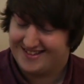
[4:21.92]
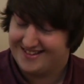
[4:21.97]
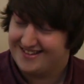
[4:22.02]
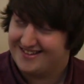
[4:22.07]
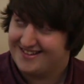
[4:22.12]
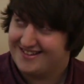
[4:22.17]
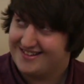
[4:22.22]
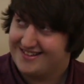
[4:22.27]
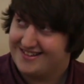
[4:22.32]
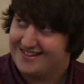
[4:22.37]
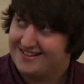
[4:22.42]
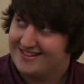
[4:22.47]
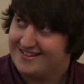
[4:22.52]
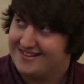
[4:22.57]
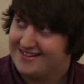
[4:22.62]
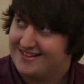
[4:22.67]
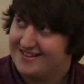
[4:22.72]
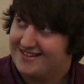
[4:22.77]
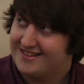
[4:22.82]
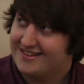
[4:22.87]

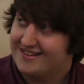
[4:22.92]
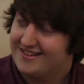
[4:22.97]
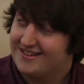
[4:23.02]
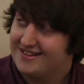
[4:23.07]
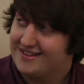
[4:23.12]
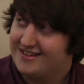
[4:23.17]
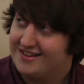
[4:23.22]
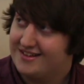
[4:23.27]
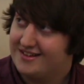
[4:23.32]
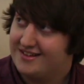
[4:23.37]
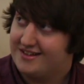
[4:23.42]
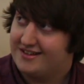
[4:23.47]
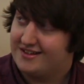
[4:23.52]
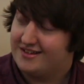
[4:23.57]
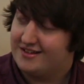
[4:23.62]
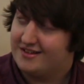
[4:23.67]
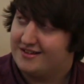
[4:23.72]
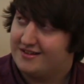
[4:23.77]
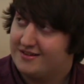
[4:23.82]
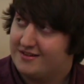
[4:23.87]

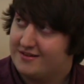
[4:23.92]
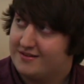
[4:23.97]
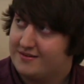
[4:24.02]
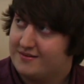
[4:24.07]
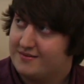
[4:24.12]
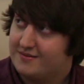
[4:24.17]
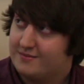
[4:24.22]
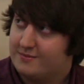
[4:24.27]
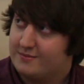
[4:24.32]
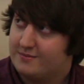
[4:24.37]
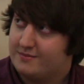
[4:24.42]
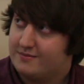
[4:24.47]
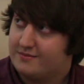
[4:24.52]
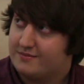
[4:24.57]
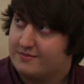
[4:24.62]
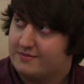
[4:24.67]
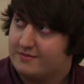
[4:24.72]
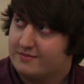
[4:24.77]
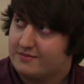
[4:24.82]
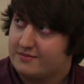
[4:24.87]

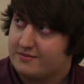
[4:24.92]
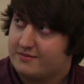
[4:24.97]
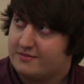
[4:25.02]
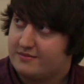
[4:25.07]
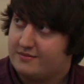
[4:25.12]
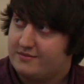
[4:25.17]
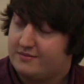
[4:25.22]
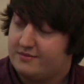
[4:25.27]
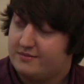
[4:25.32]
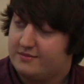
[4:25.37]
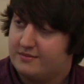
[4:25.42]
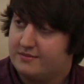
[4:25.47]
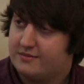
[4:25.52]
This person isn't speaking.